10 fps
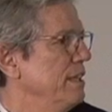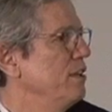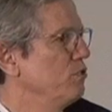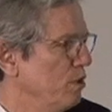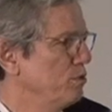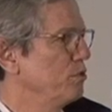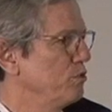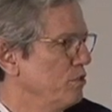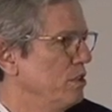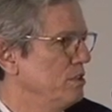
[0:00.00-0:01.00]
is also
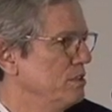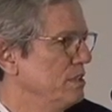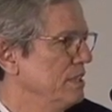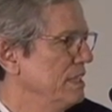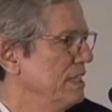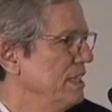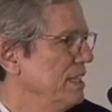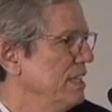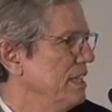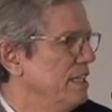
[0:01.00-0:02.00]
stalled
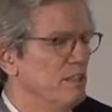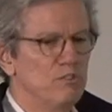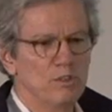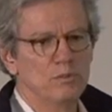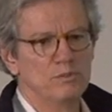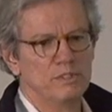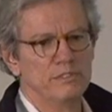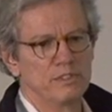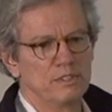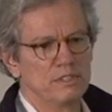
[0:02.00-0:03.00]
in its own
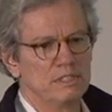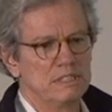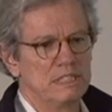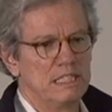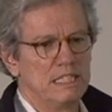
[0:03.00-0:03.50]
difficulties.